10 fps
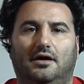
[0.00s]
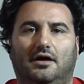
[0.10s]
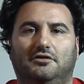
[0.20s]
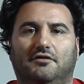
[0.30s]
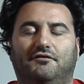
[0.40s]

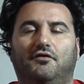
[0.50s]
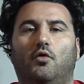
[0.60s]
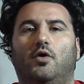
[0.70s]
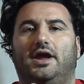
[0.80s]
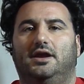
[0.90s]
a
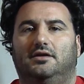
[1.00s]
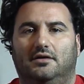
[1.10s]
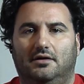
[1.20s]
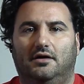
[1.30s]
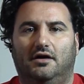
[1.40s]
devoid
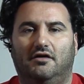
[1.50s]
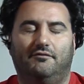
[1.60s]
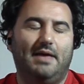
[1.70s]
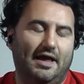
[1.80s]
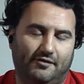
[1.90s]
of
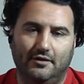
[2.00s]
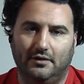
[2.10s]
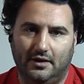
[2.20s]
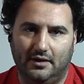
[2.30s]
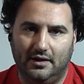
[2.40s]

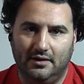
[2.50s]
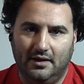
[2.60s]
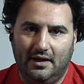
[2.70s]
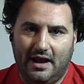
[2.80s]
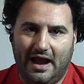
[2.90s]
masculinity.
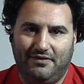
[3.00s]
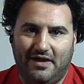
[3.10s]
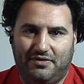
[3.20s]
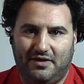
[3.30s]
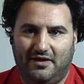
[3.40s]
And
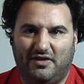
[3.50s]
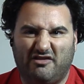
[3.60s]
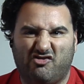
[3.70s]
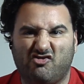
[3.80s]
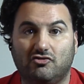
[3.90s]
they think that
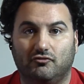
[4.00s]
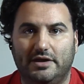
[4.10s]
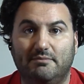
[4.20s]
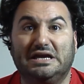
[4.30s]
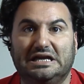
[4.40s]

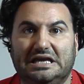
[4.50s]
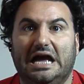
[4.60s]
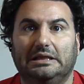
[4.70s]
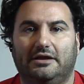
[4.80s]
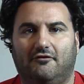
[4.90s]
screaming and
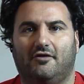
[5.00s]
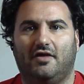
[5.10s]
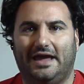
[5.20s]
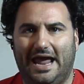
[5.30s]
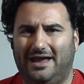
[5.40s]
yelling, just
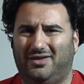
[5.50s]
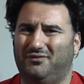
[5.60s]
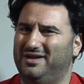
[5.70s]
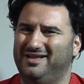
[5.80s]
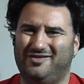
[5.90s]
like
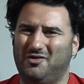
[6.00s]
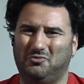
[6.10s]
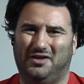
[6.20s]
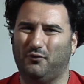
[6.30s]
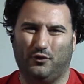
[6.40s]
Antifa, it's no
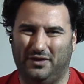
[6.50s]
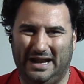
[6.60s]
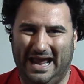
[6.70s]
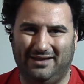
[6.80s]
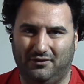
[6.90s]
different than
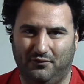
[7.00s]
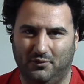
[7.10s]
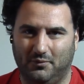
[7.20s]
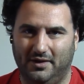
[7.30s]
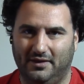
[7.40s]
Antifa,
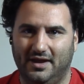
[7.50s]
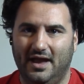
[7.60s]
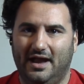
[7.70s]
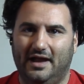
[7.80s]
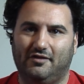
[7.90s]
really.
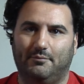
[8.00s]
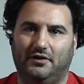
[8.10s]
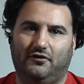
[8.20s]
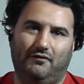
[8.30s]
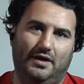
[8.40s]
It's a
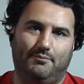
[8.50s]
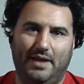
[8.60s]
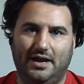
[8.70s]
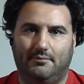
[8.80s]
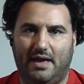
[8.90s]
bunch of like
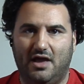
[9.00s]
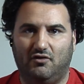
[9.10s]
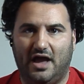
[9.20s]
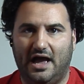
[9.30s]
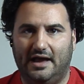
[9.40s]
beta male
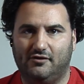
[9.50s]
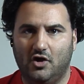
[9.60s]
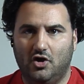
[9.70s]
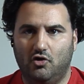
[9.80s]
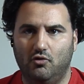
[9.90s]
guys
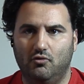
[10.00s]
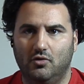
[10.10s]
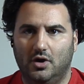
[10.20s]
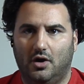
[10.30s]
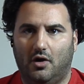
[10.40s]

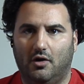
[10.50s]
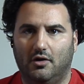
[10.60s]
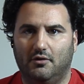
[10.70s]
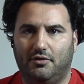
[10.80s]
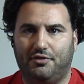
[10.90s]
who
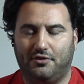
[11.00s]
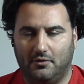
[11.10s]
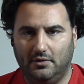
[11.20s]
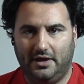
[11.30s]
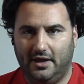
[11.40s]
are
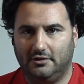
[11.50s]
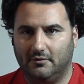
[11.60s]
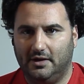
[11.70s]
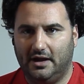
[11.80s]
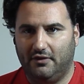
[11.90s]
thoroughly
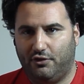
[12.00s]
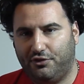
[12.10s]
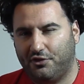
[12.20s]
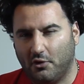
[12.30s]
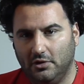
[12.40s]
ignorant and
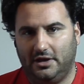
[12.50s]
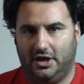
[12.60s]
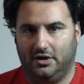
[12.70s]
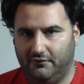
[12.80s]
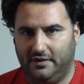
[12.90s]
thoroughly
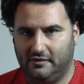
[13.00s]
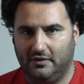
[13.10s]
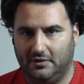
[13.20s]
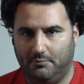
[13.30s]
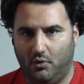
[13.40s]
convinced
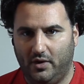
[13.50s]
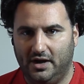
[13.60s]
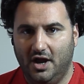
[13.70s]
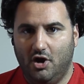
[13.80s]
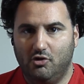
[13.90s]
of their
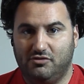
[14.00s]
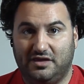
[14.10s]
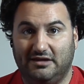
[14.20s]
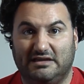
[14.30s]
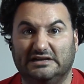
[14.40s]
point, who
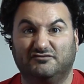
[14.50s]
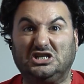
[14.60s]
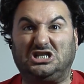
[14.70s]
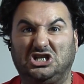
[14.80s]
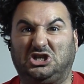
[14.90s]
think that if
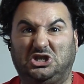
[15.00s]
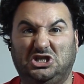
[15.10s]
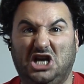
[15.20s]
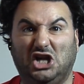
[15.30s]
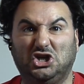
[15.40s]
they just
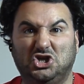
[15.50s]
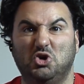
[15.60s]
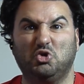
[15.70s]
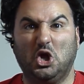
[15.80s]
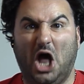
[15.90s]
yell at
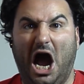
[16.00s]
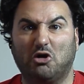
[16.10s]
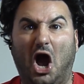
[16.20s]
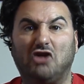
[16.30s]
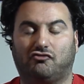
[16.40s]
you the
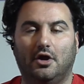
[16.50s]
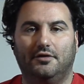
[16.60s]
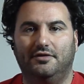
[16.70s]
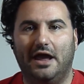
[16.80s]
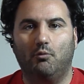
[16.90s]
loudest,
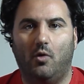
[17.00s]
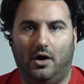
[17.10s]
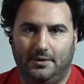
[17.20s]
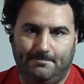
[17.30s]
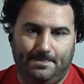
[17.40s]
they
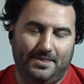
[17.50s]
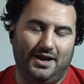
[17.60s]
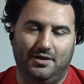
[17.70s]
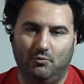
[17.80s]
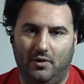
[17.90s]
won. They
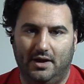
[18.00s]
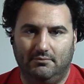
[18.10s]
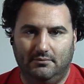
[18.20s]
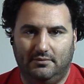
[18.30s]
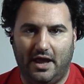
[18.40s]
didn't
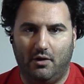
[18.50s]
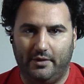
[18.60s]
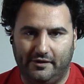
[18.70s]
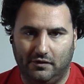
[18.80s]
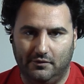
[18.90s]
win. They
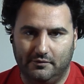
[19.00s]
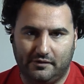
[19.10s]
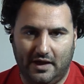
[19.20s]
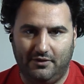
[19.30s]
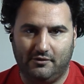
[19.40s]
always
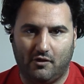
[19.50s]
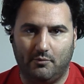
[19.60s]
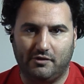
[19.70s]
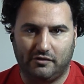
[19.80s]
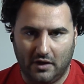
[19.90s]
lose. And there's
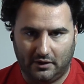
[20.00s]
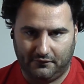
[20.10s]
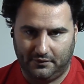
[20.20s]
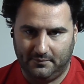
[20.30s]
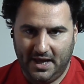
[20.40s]
almost none
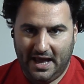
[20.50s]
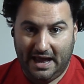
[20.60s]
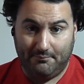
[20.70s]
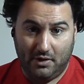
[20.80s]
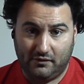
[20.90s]
of them.
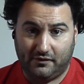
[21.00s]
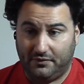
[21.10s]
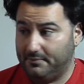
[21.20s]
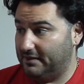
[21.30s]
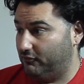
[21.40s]
And most of
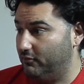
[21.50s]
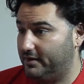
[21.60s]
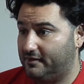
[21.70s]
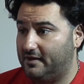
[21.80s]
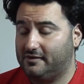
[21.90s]
them that do
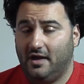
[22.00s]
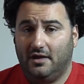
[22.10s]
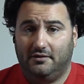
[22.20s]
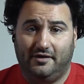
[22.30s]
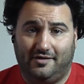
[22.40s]

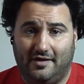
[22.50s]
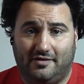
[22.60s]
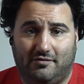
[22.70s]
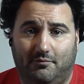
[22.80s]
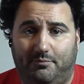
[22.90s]

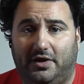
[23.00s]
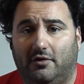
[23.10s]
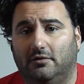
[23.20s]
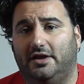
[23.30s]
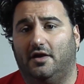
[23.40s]
exist
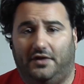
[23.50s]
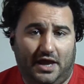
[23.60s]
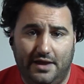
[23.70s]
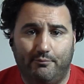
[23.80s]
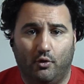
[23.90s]
purely on the
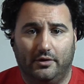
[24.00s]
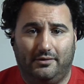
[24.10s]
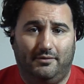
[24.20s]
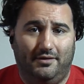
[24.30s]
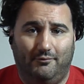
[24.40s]
keyboard,
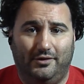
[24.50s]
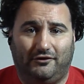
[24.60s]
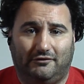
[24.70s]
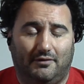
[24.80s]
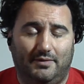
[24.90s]

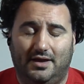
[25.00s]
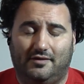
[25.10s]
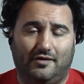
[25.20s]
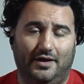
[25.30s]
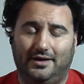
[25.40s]
which to me,
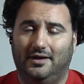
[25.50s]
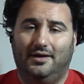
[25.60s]
it's like,